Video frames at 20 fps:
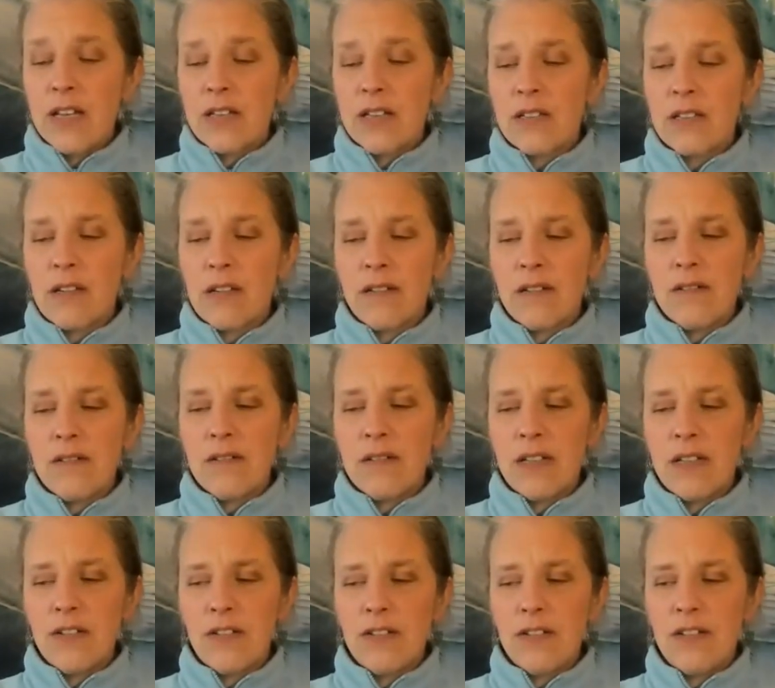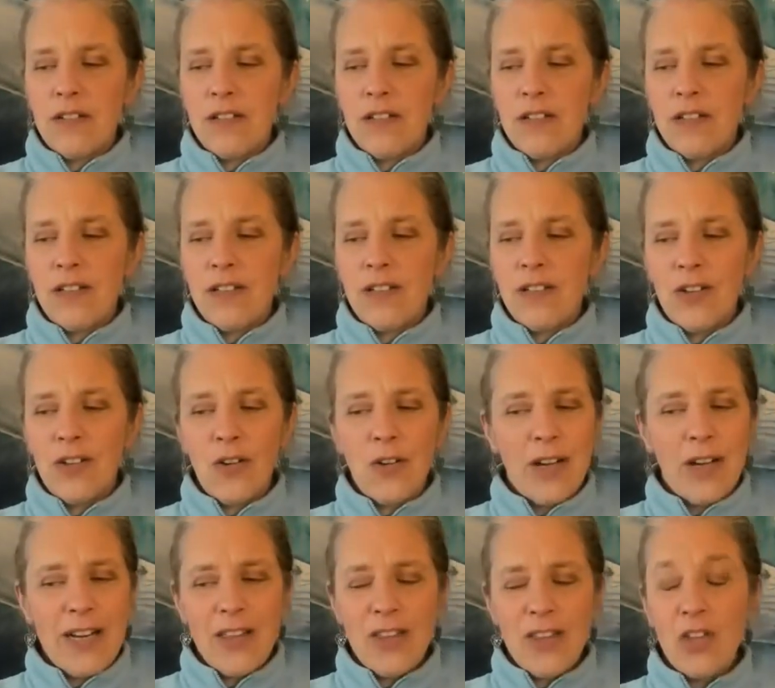So it, you know,
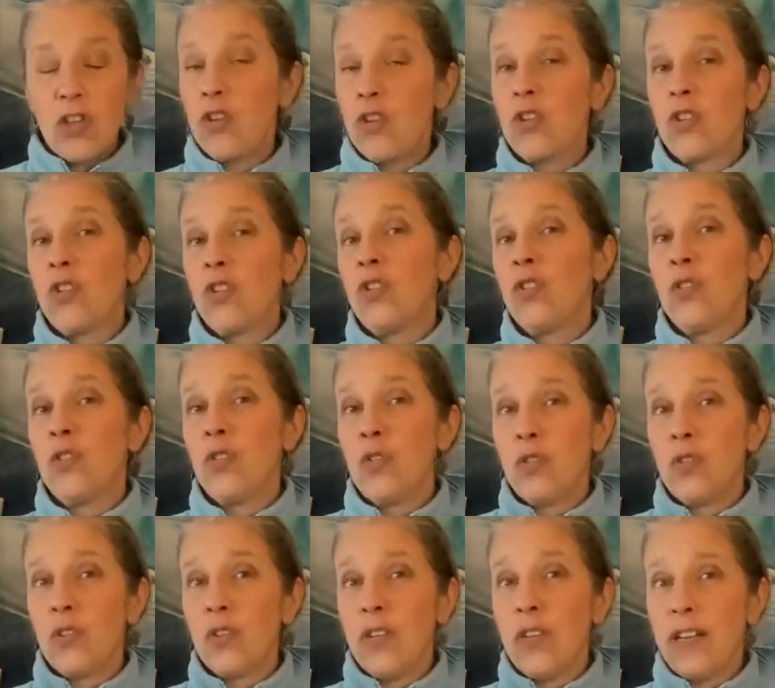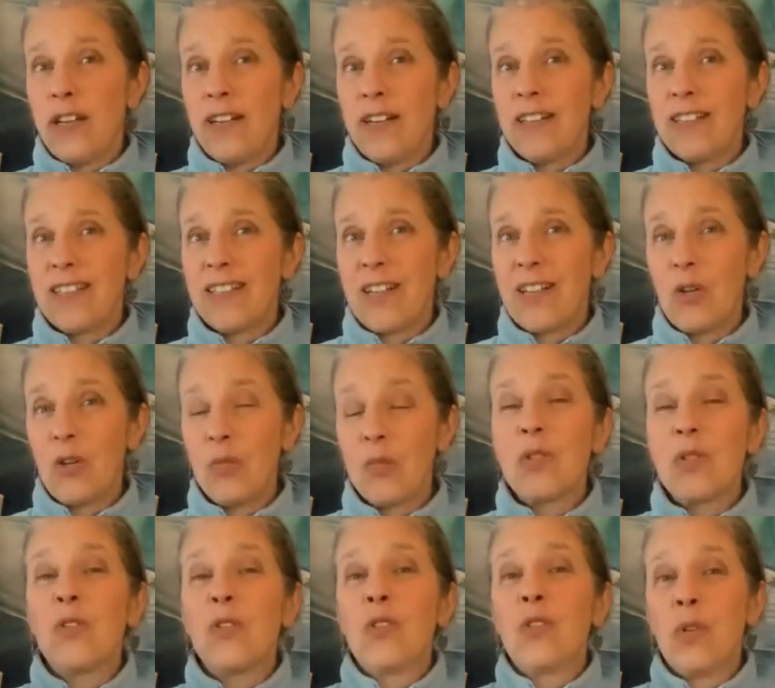anything that you can do that
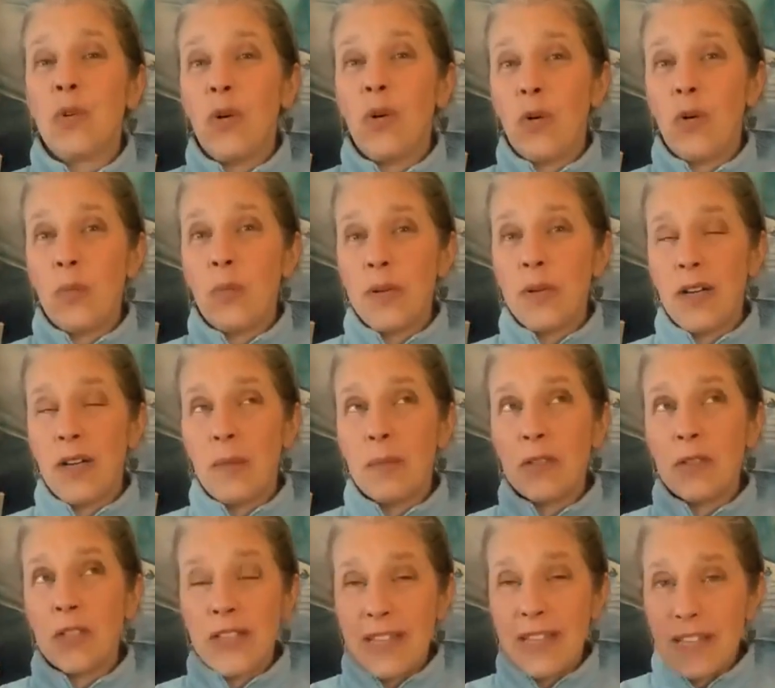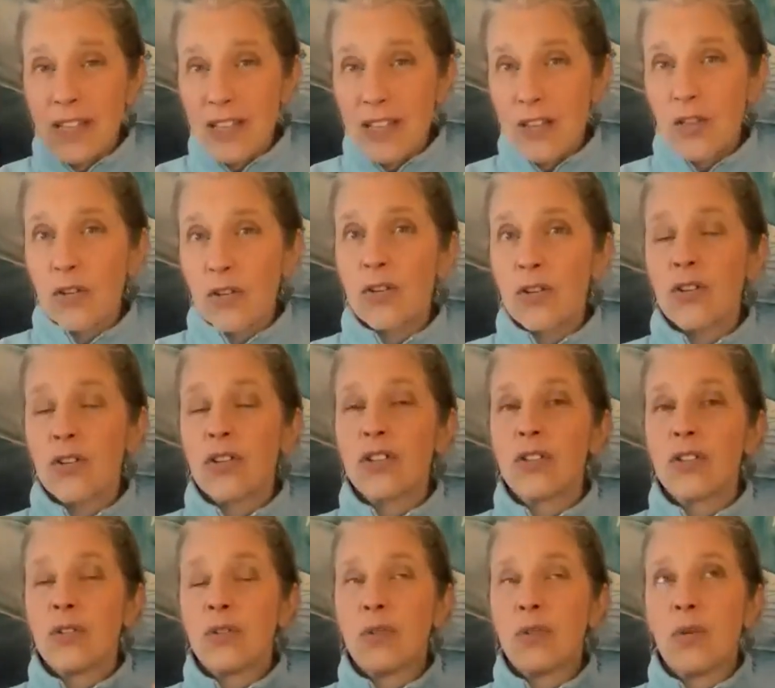helps you to open up to the ether,
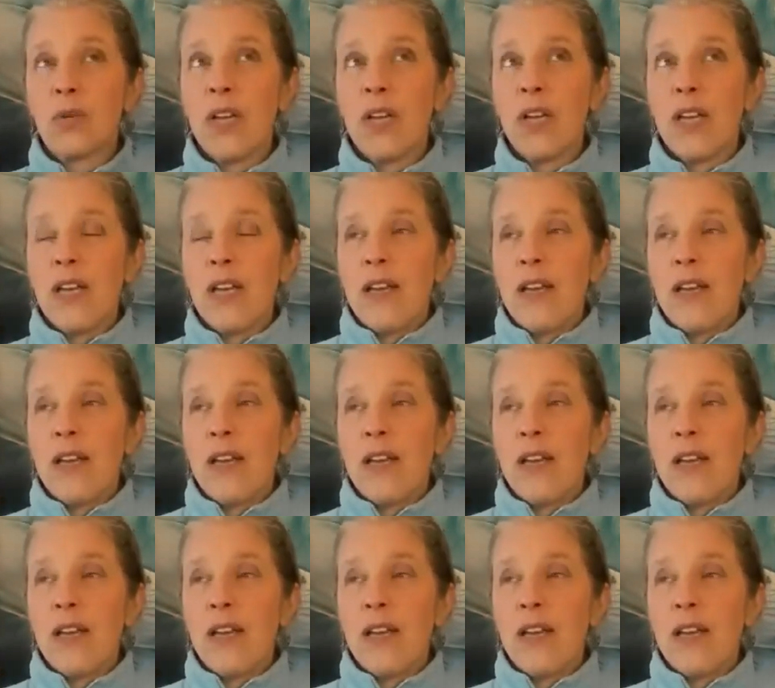to